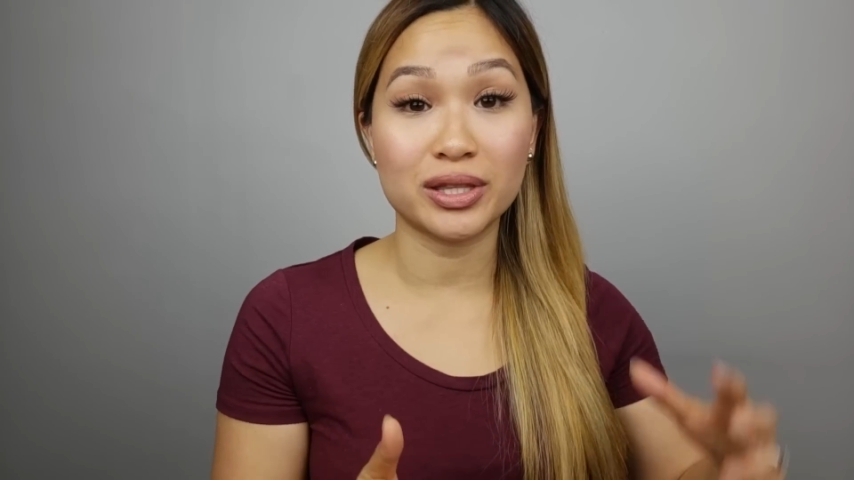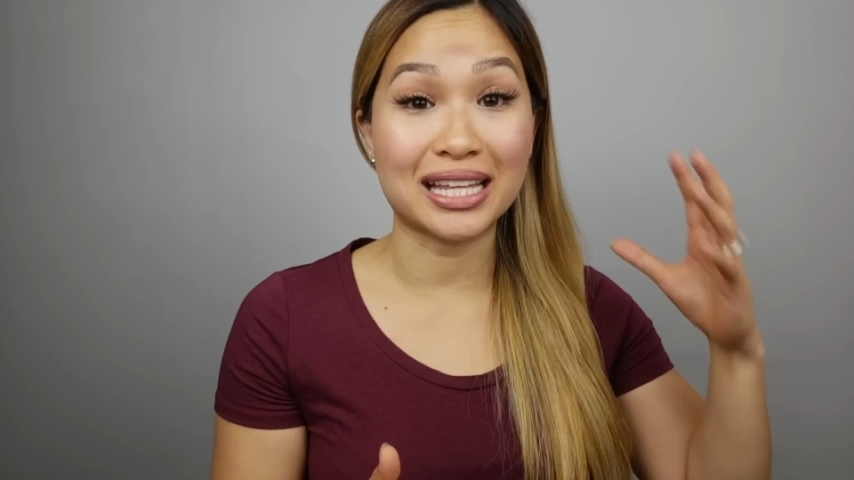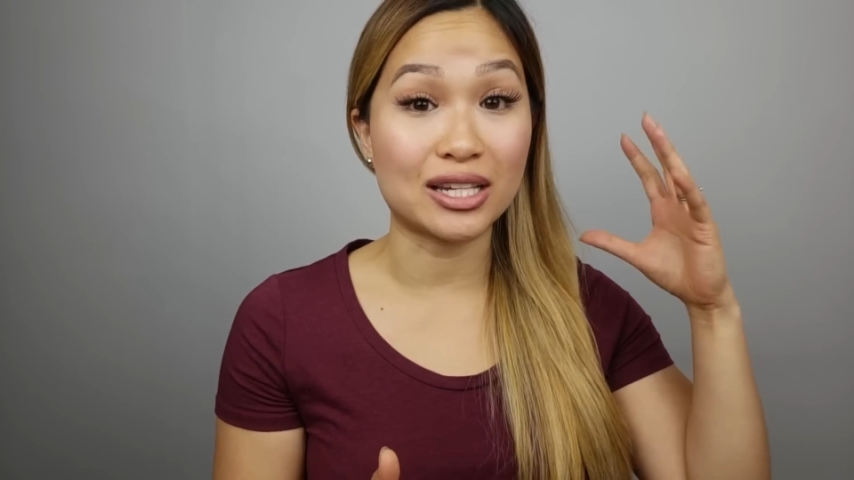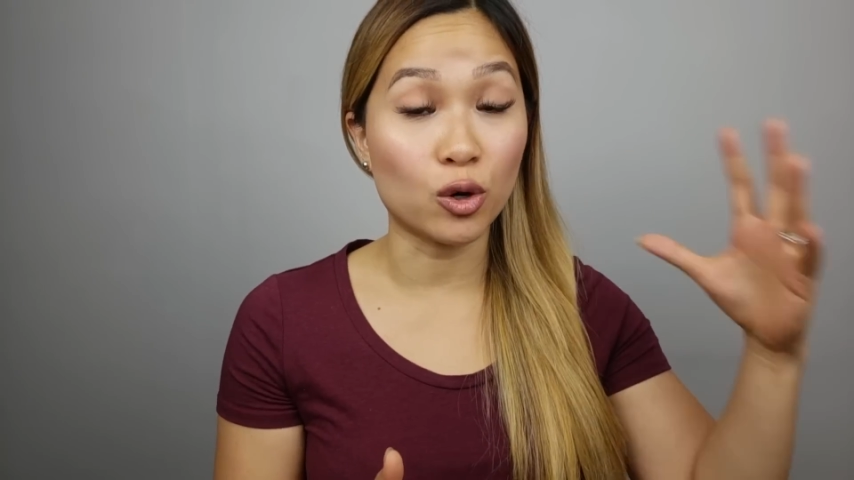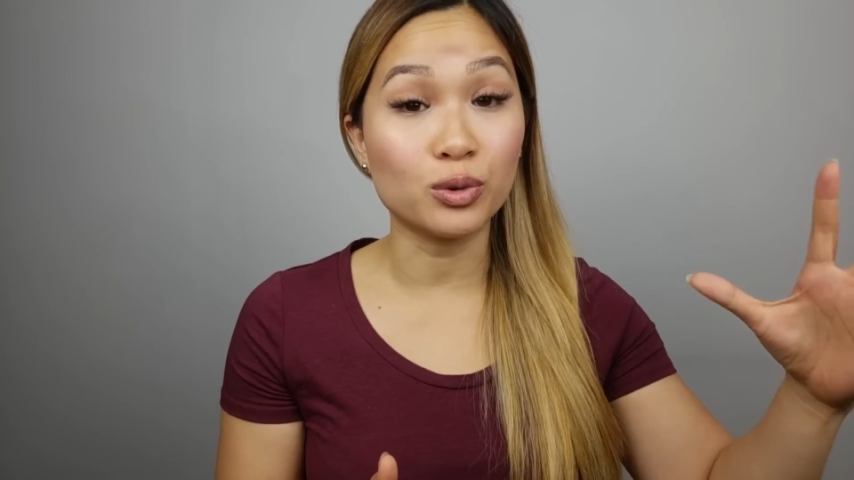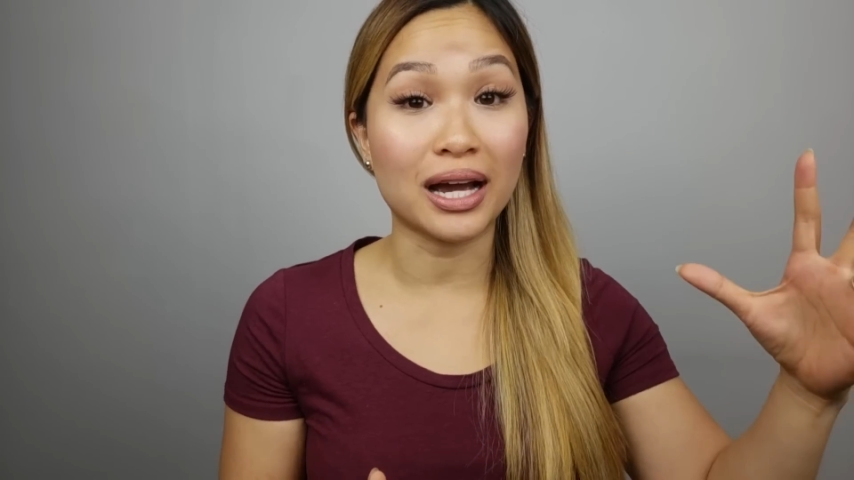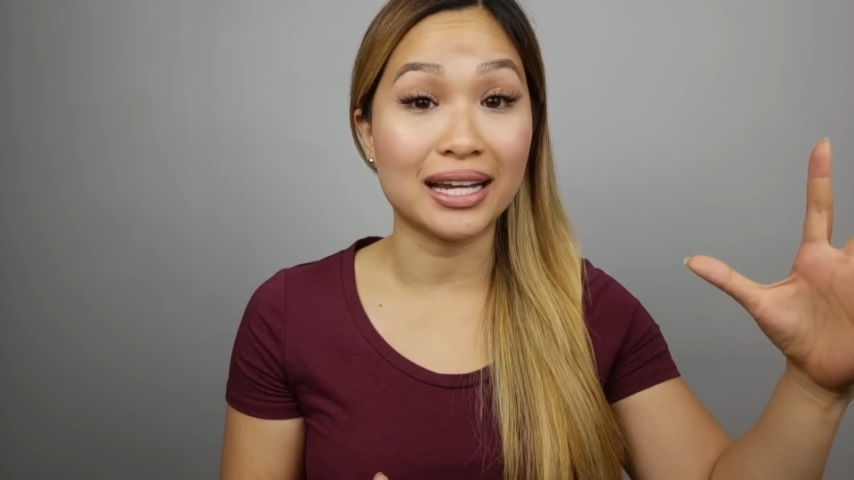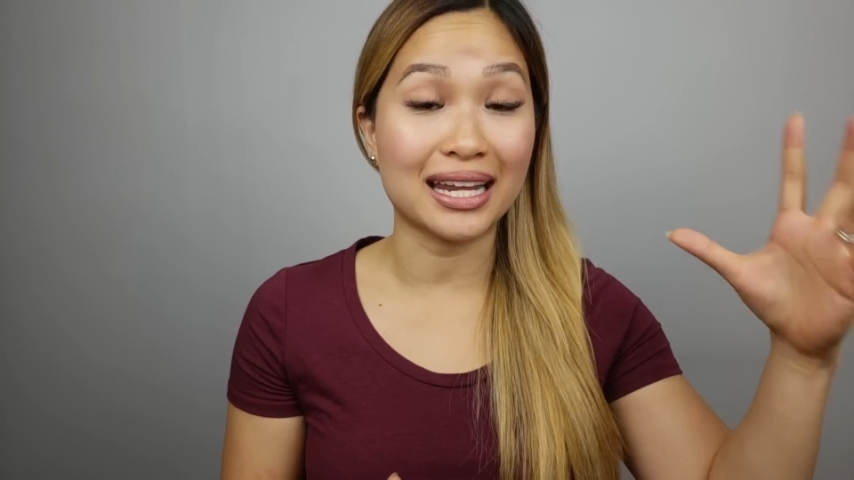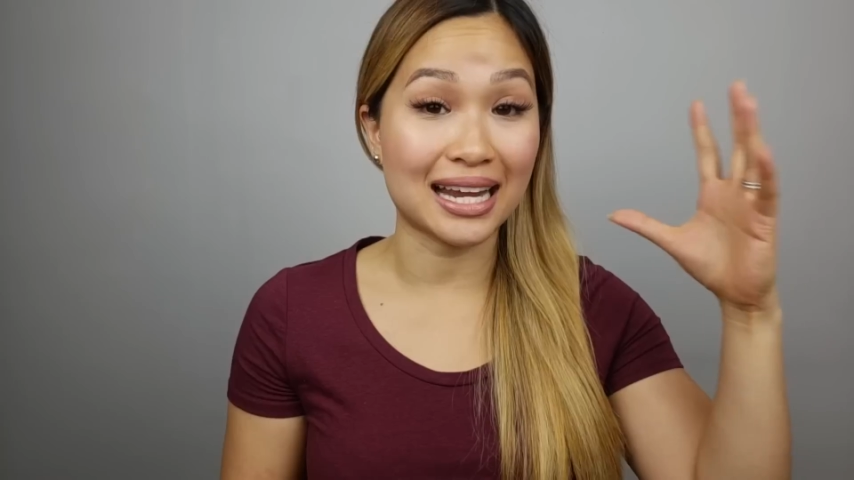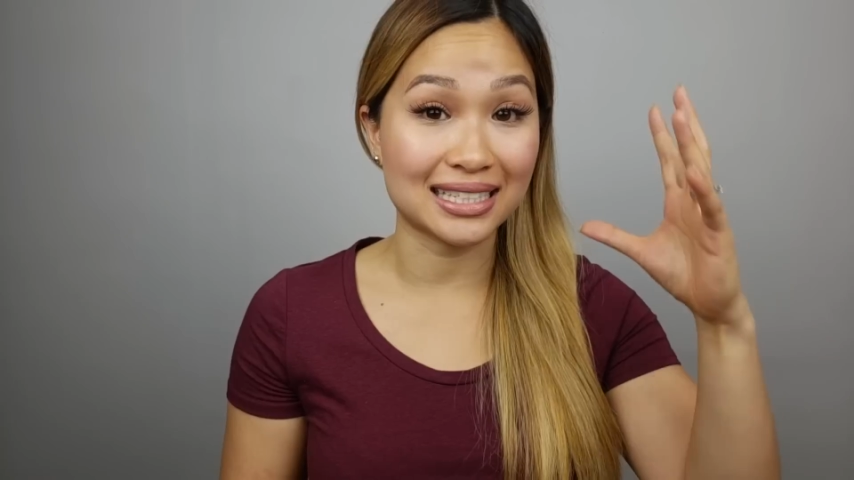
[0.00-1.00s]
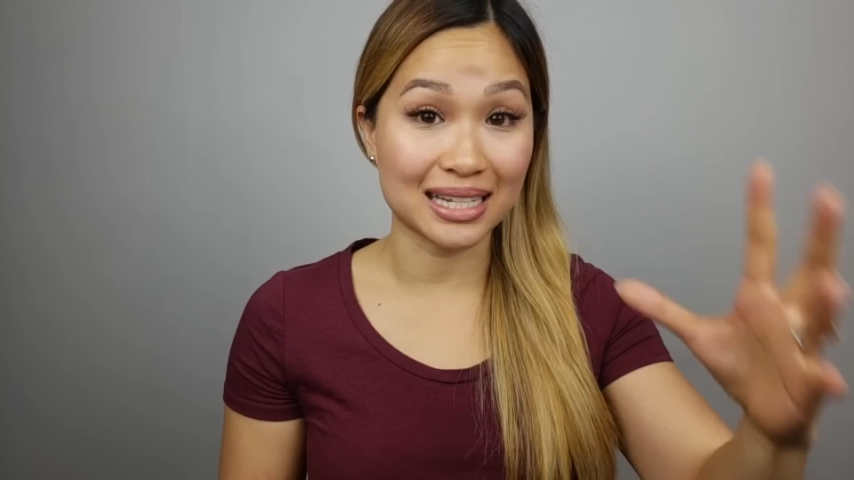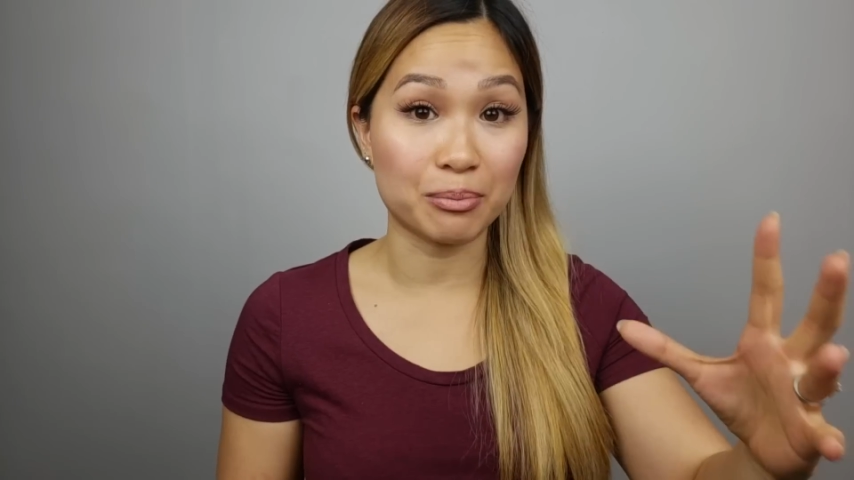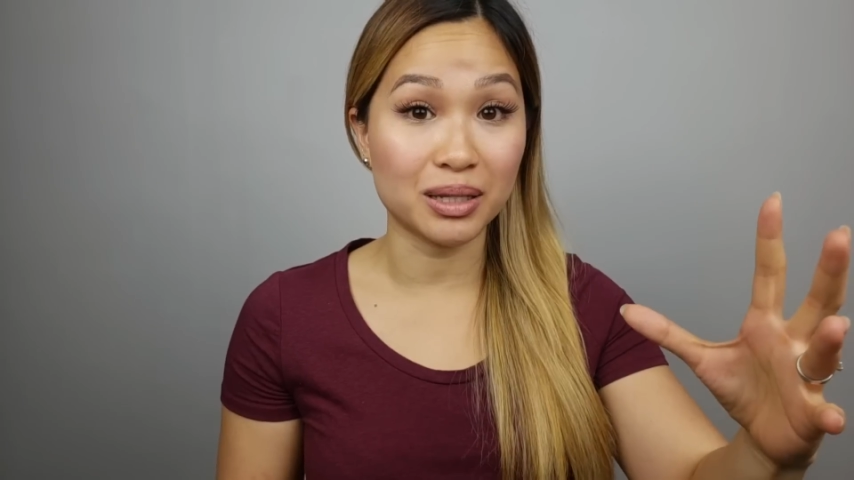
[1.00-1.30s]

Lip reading: the Note 9 and S9